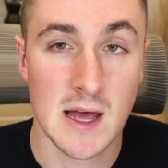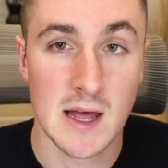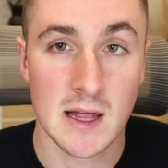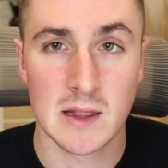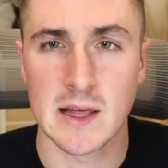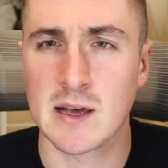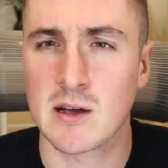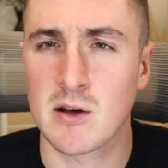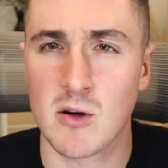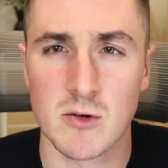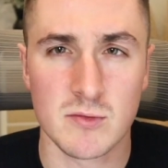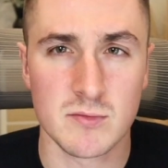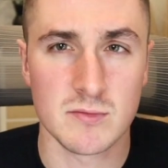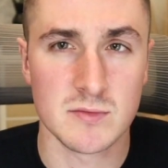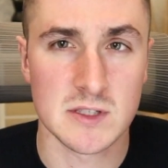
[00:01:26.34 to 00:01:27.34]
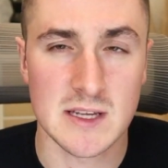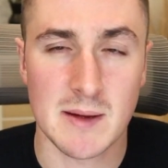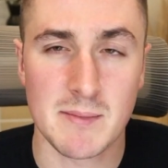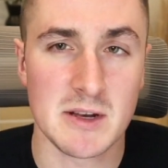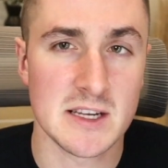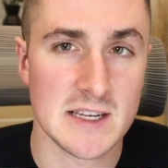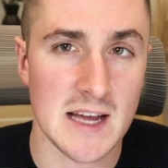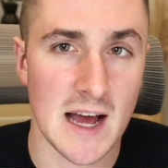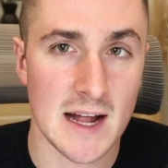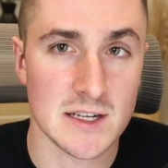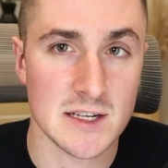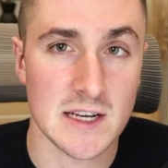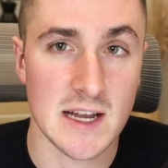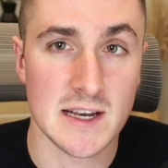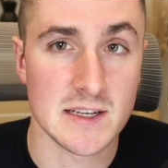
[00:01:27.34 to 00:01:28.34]
link homes,
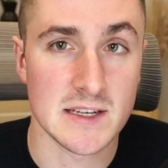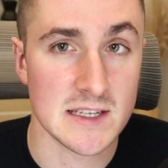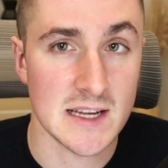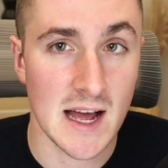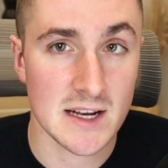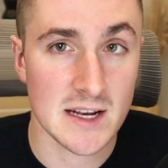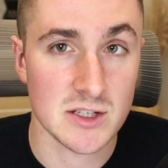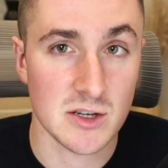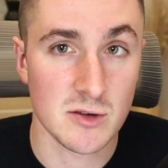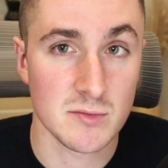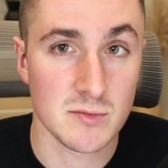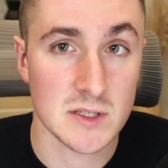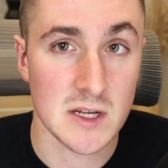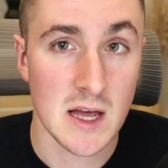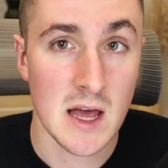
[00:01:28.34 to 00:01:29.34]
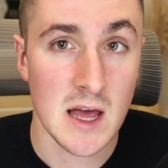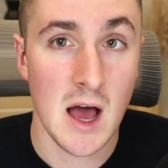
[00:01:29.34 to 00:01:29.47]
semi-detached and detached homes,